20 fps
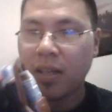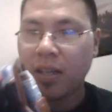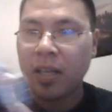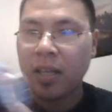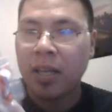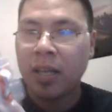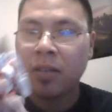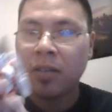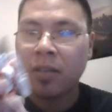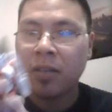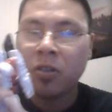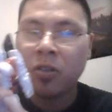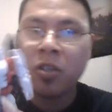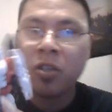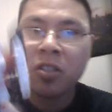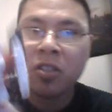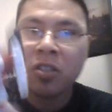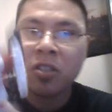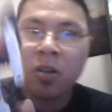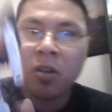And you
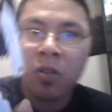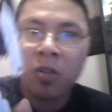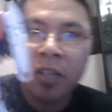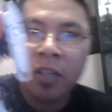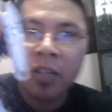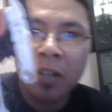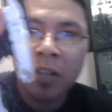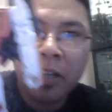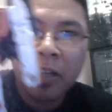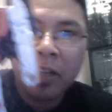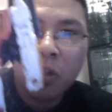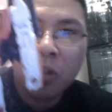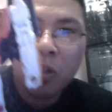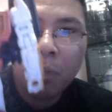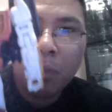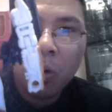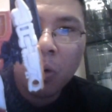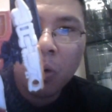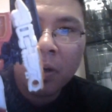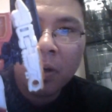can tell the connector
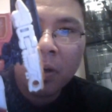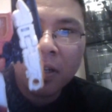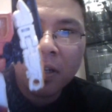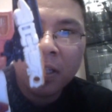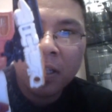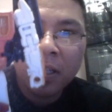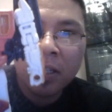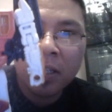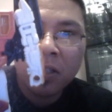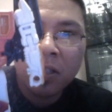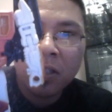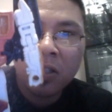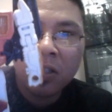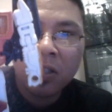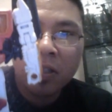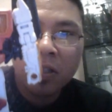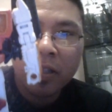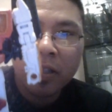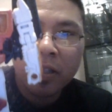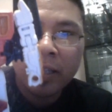port
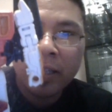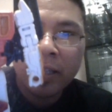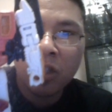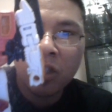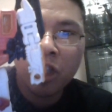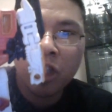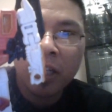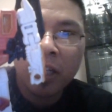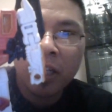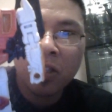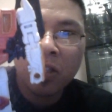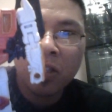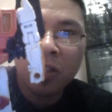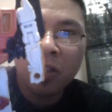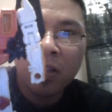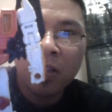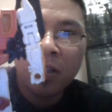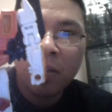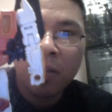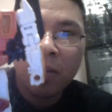is his
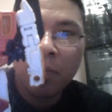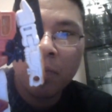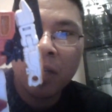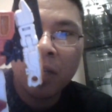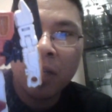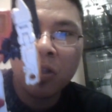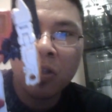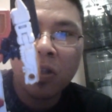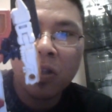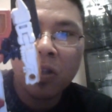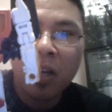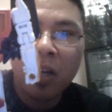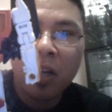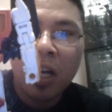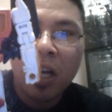chest piece,